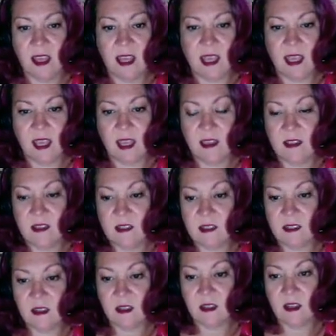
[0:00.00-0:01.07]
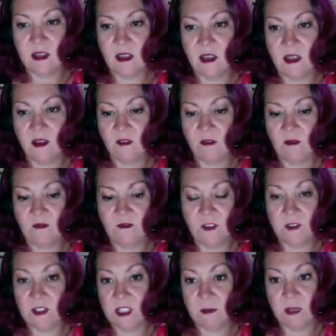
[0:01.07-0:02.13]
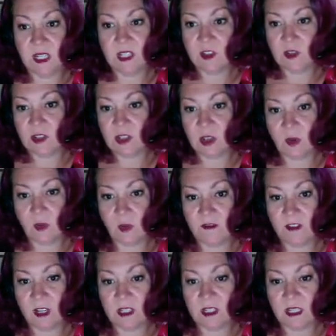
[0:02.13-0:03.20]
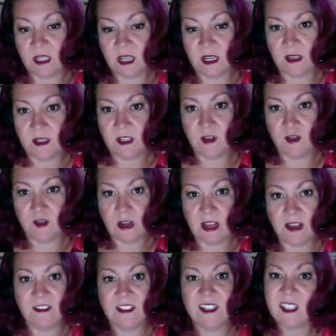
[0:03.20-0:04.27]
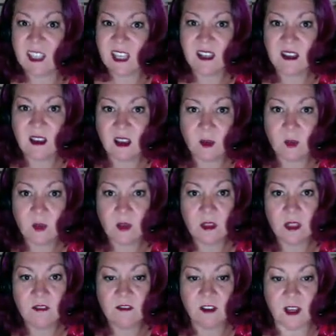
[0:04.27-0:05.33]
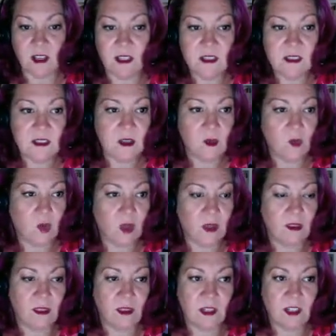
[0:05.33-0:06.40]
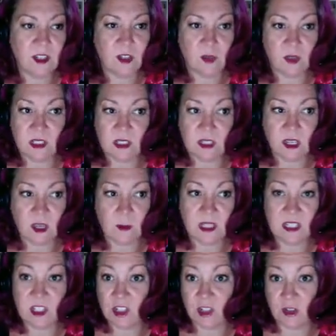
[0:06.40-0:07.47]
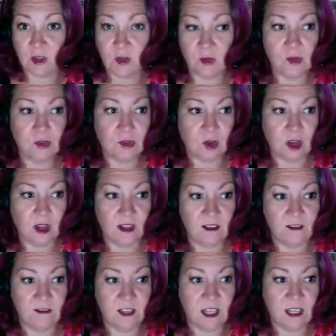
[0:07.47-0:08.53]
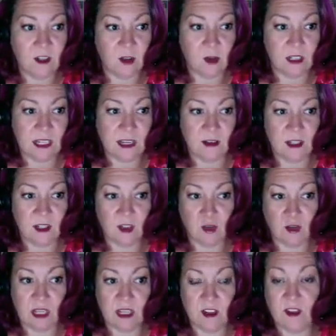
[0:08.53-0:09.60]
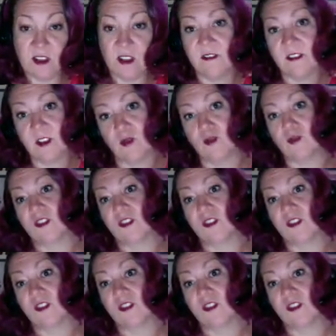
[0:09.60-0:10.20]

And 15 minutes or so revising and editing your draft. Again, I will advise that one thing to do is to come into your Google Drive and go down and create yourself a Google